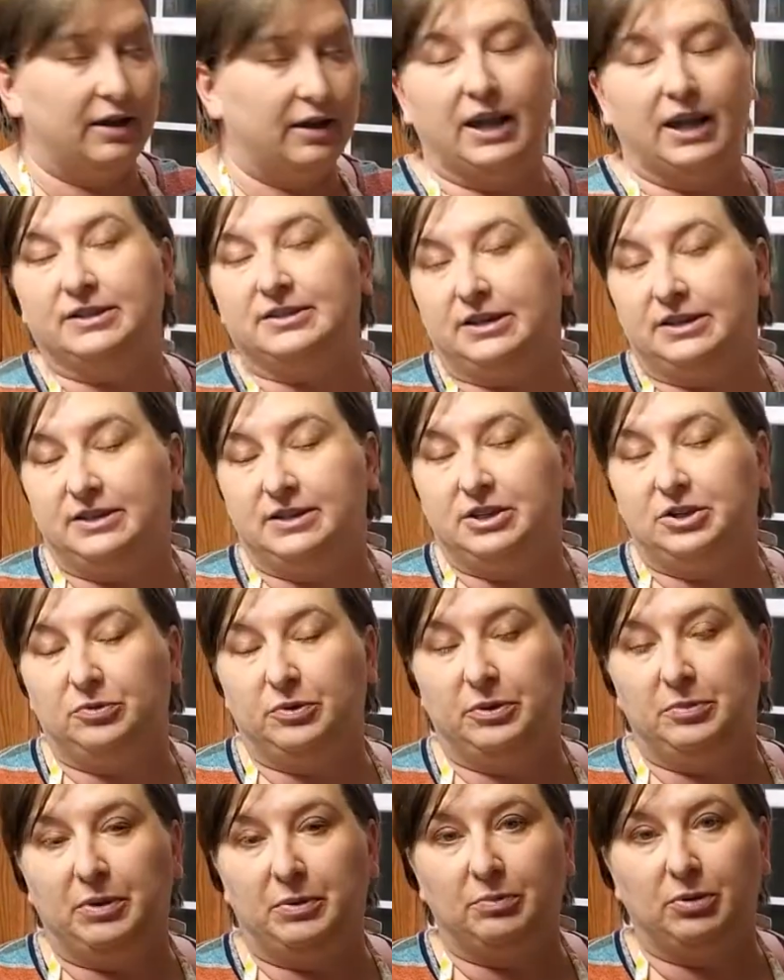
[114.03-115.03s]
it's easy to
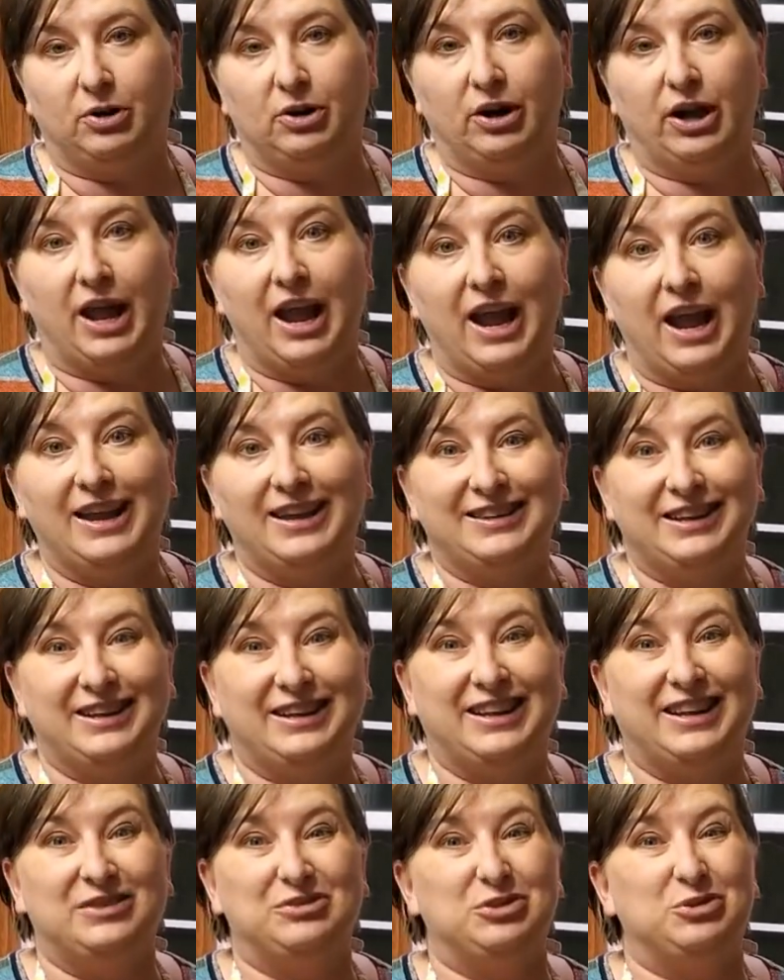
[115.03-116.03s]
remember and it
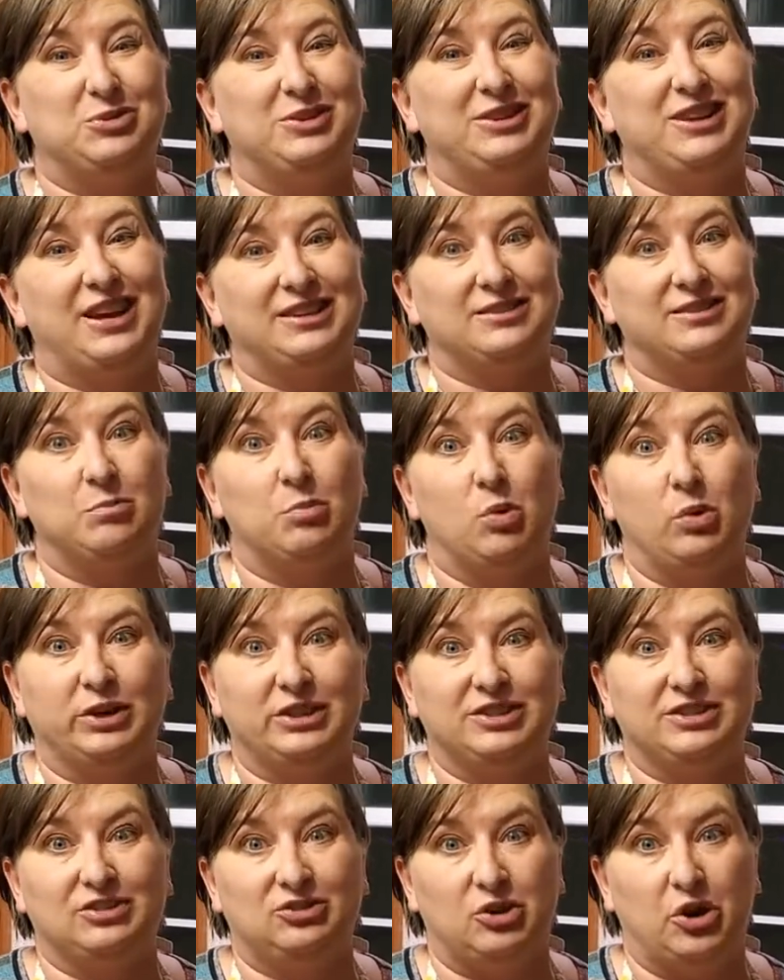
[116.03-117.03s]
gives you a nice
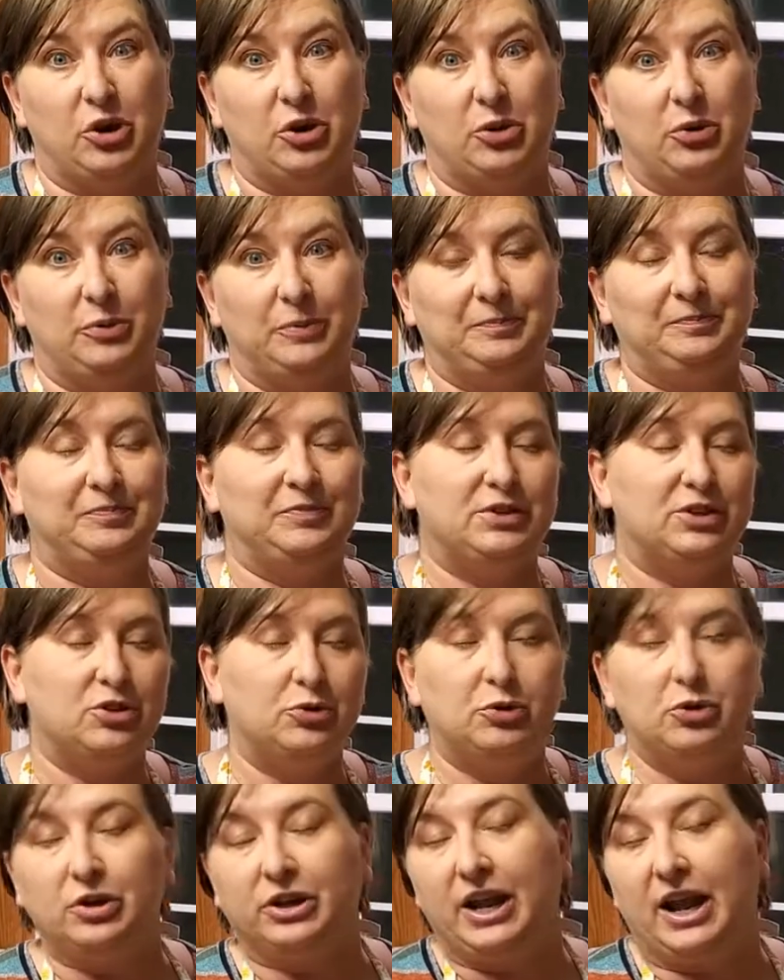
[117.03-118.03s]
moist dough so
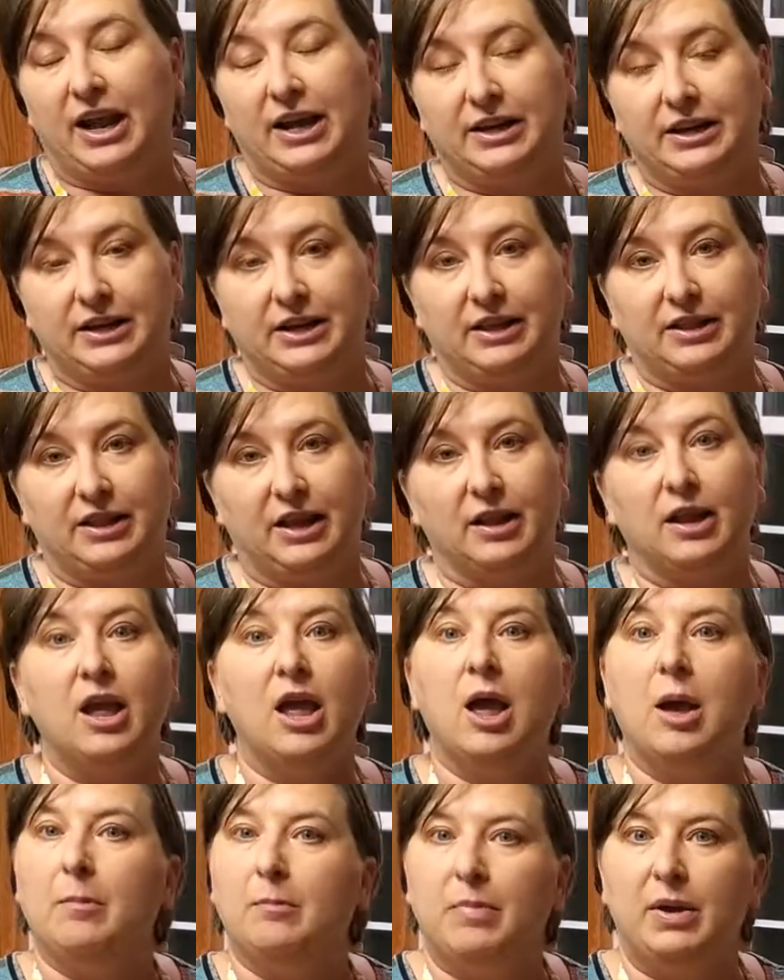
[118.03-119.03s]
you can add anything.
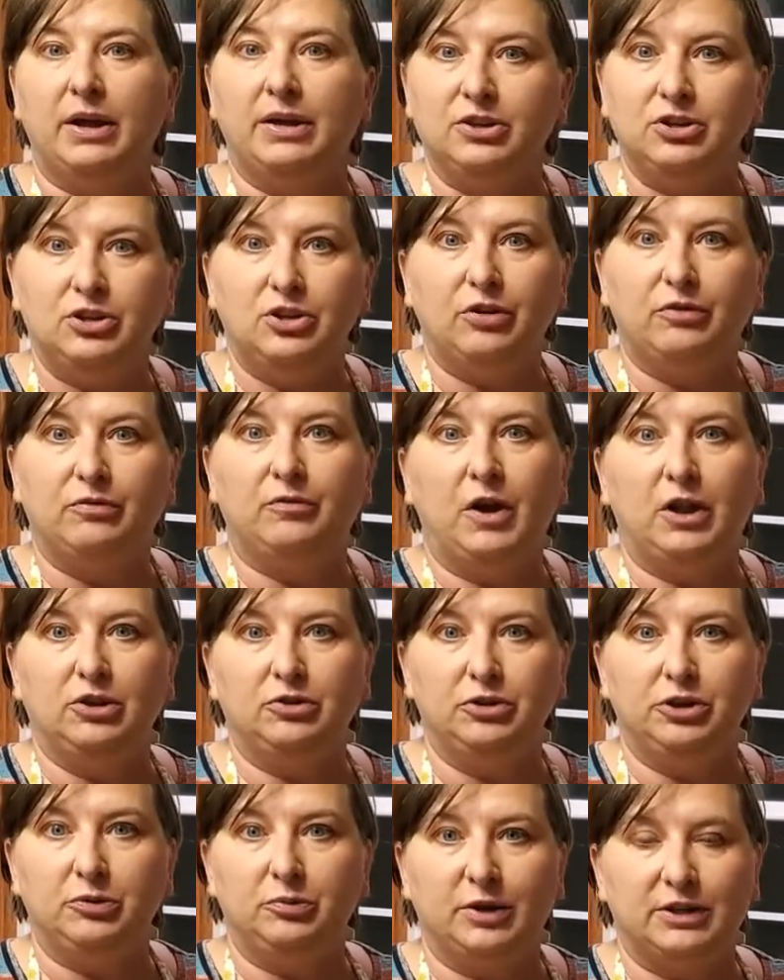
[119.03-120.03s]
But follow
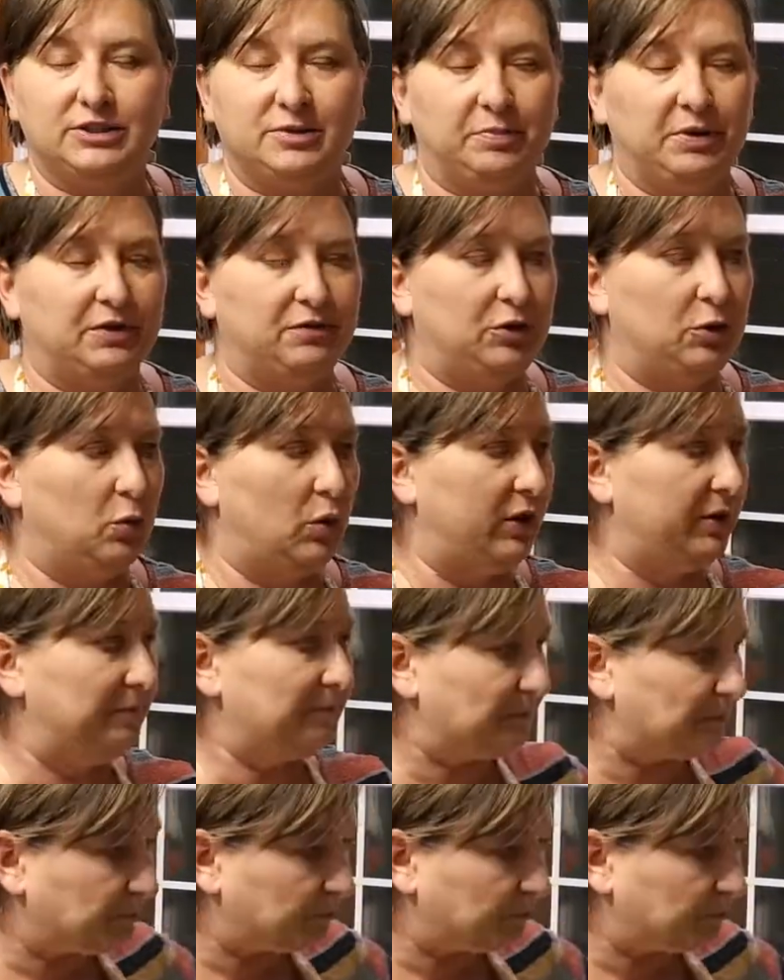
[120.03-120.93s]
your recipe if you want.